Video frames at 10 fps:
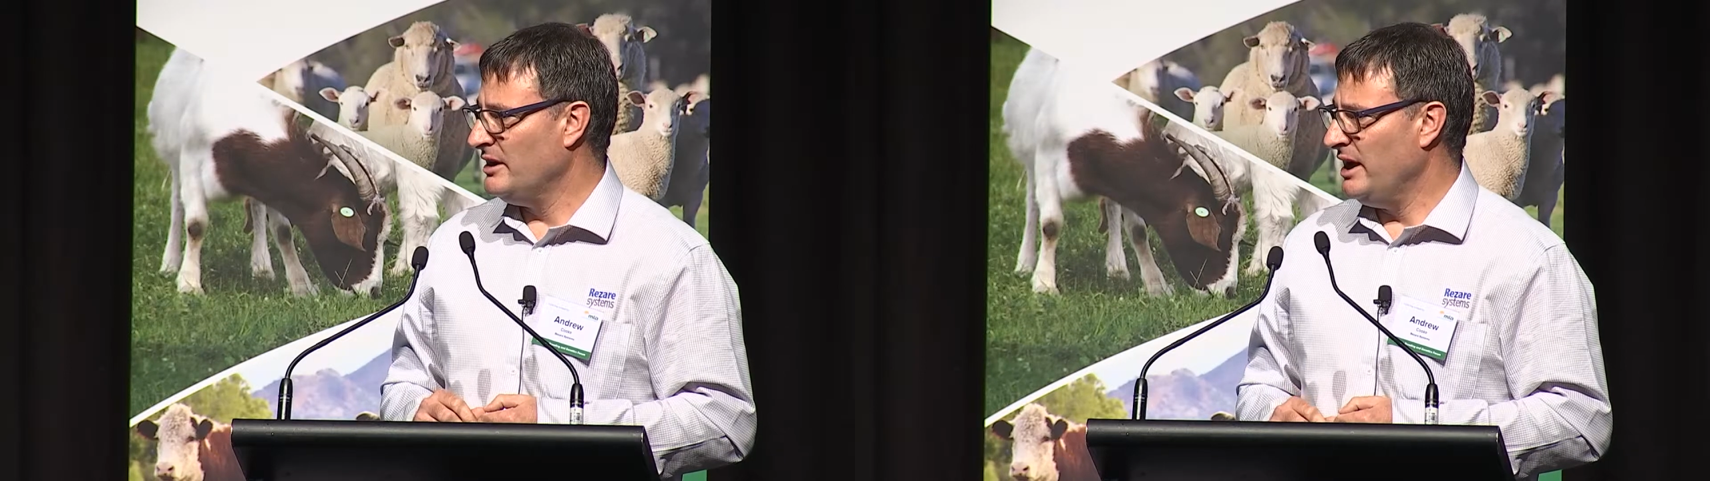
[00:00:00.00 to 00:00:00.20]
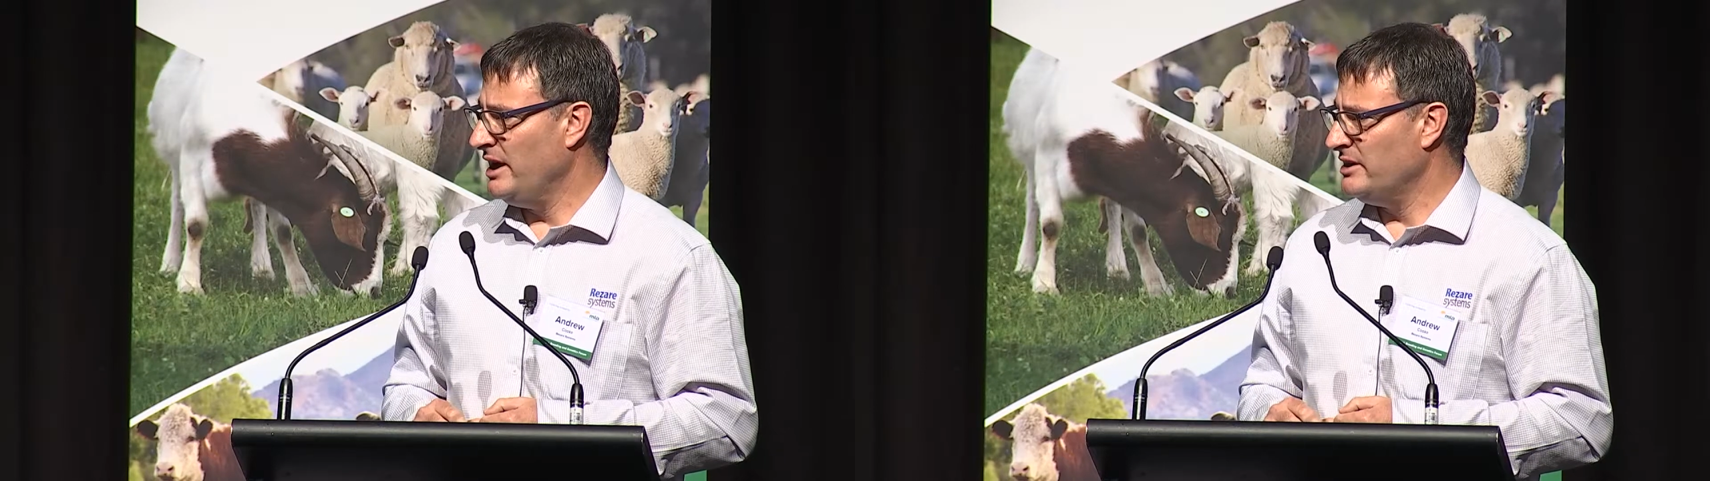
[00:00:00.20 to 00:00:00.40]

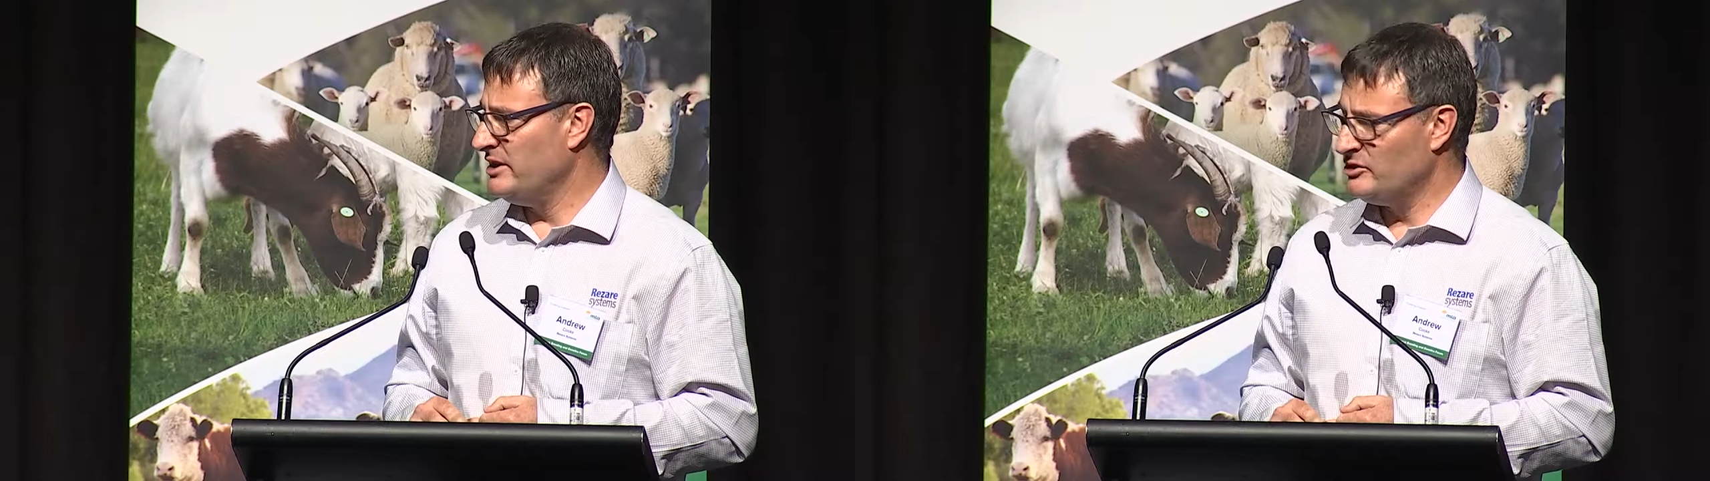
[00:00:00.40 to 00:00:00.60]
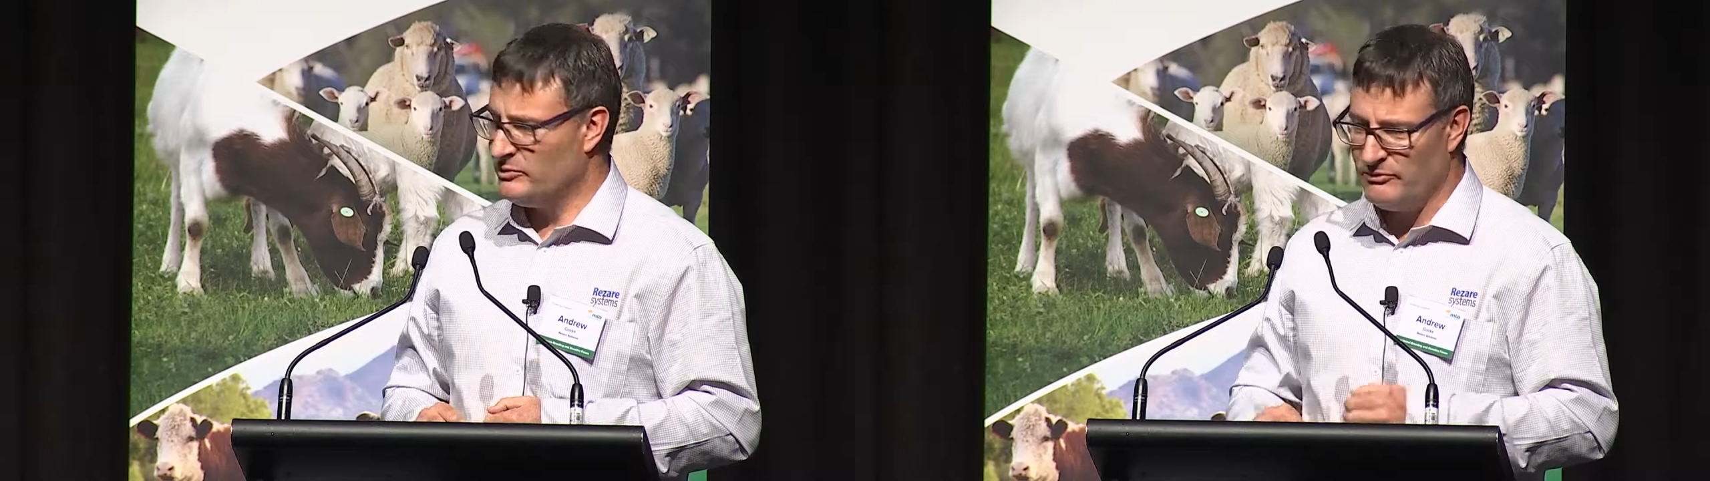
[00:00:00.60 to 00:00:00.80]
And
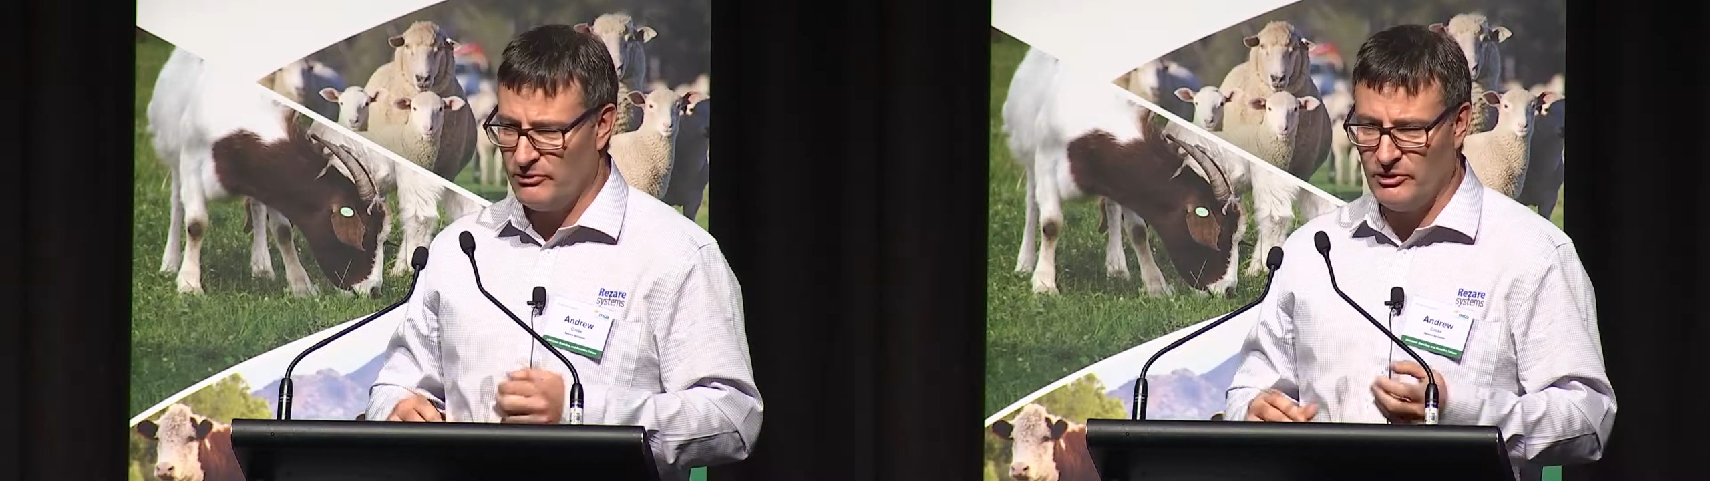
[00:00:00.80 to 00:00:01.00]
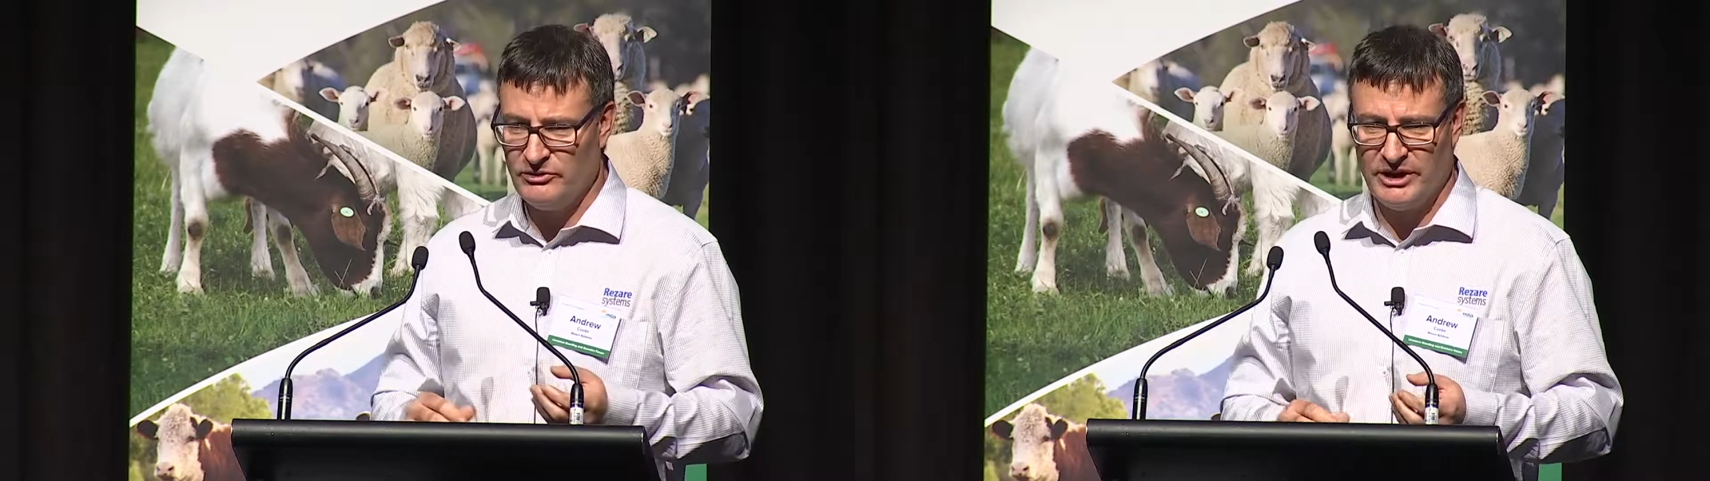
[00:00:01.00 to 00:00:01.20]
as we've
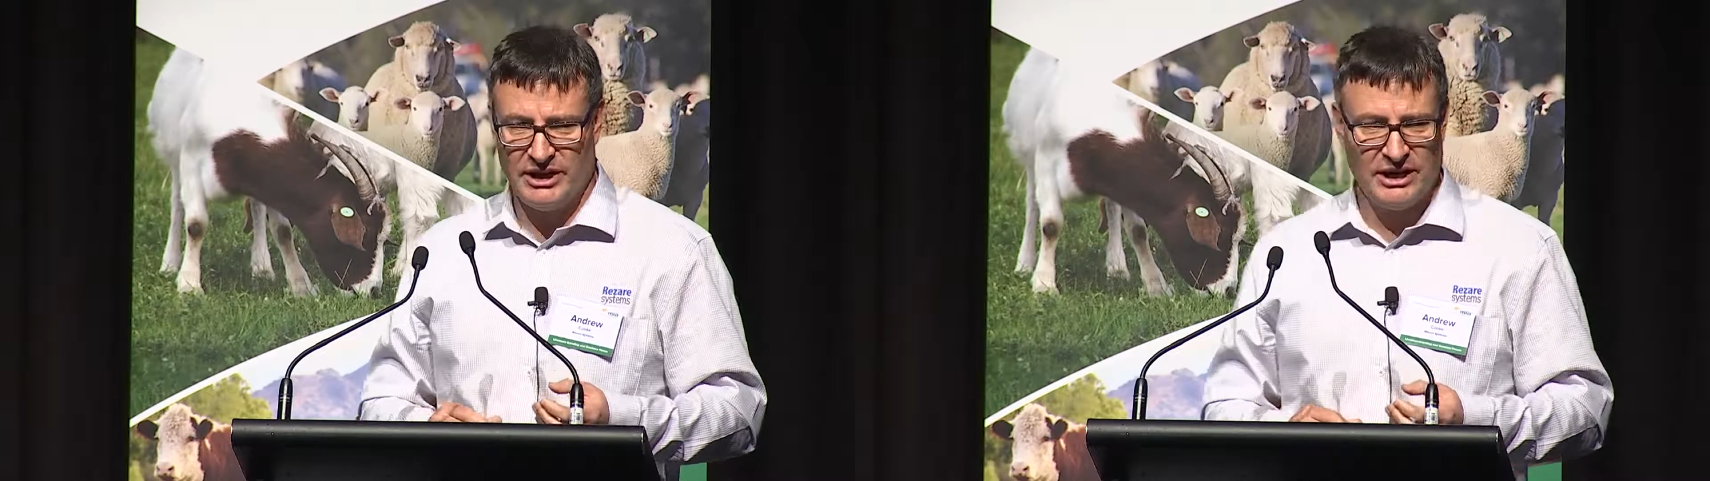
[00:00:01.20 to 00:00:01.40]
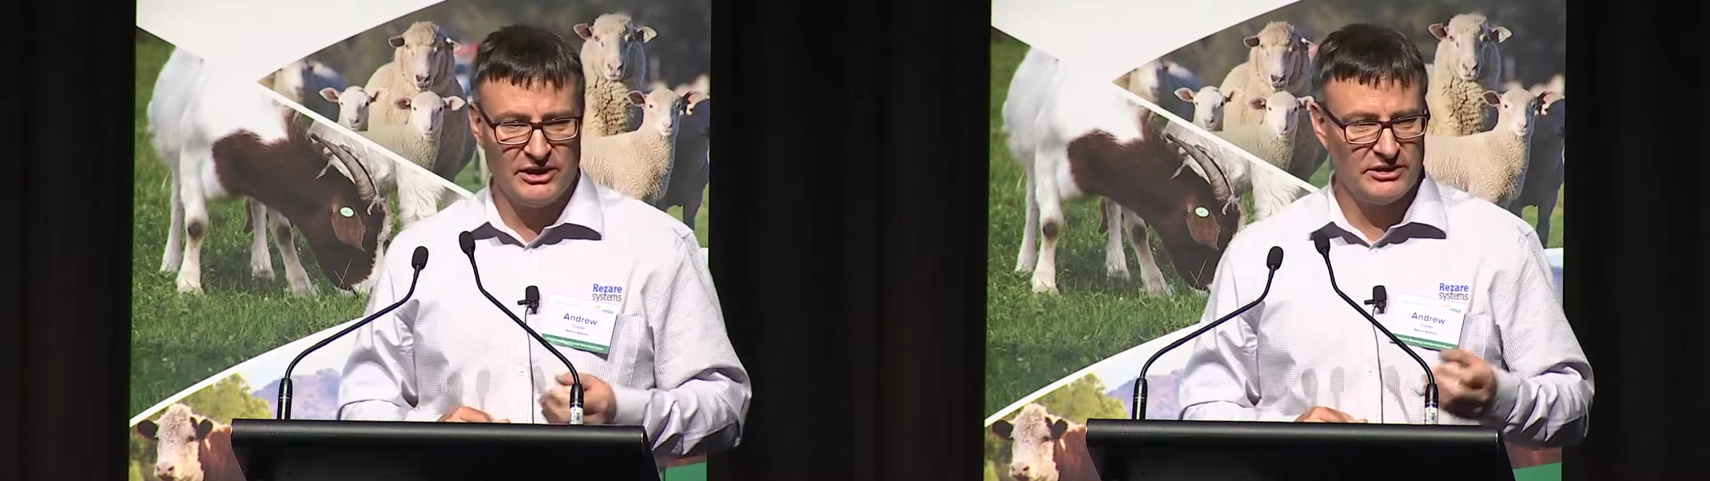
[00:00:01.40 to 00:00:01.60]
rolled
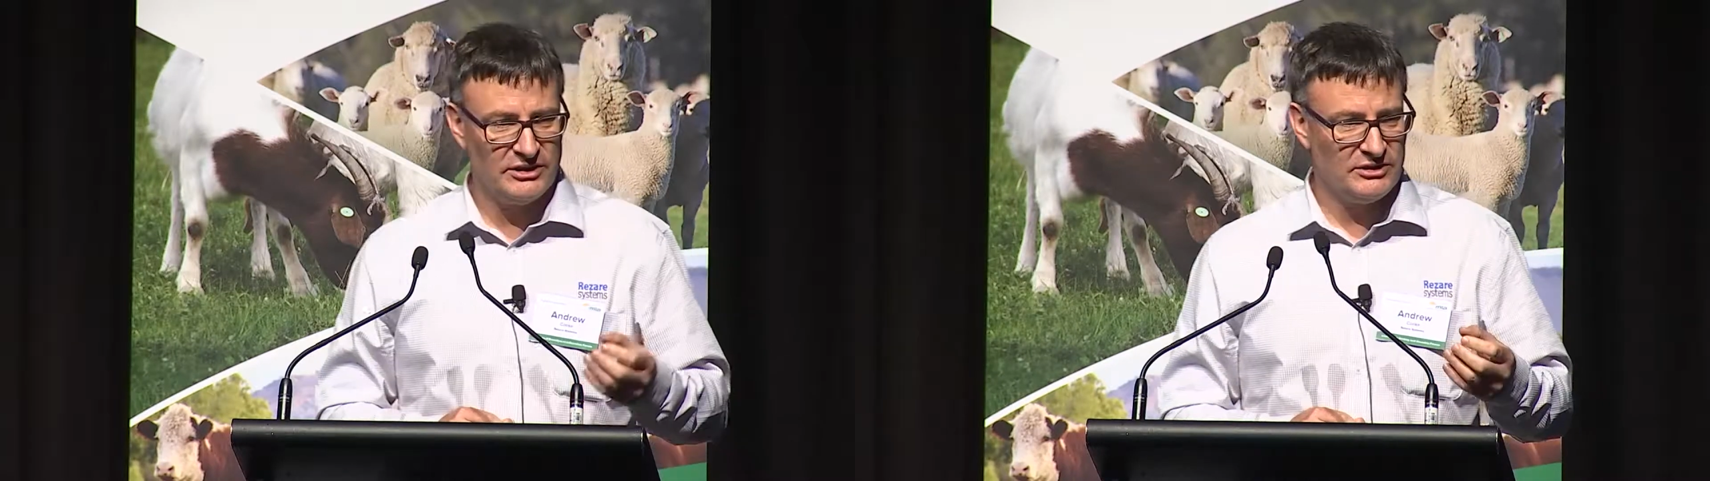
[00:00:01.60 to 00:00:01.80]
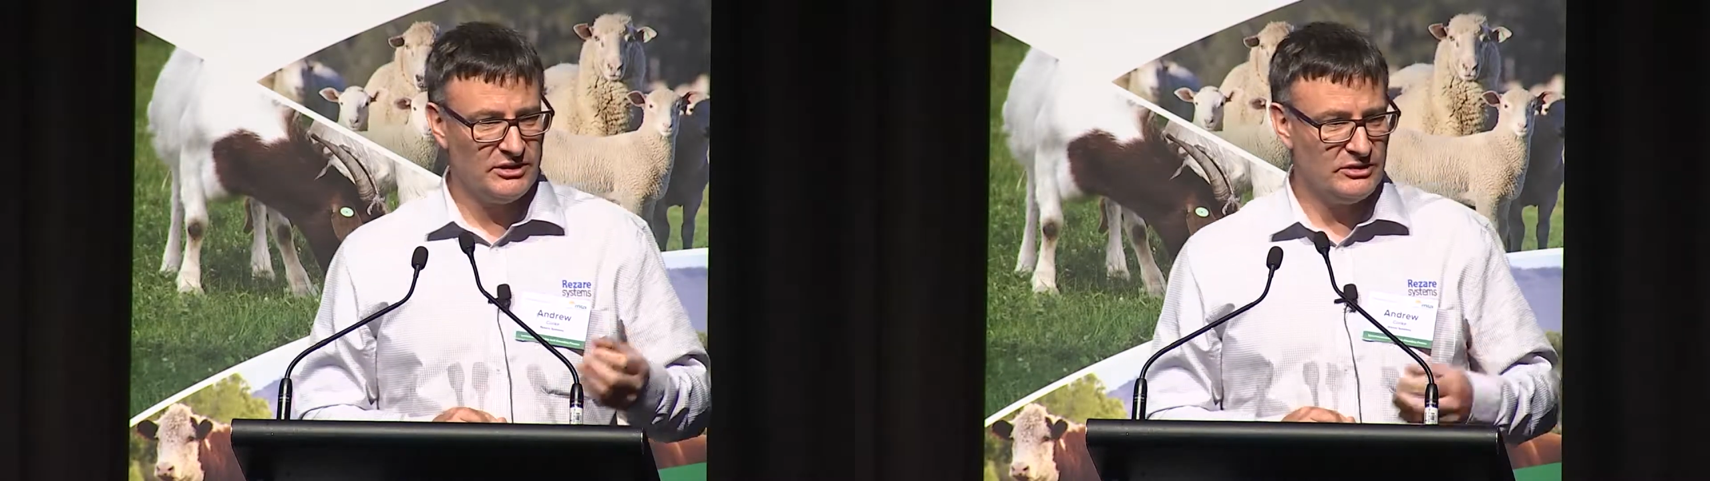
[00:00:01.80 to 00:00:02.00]
that out, and it's,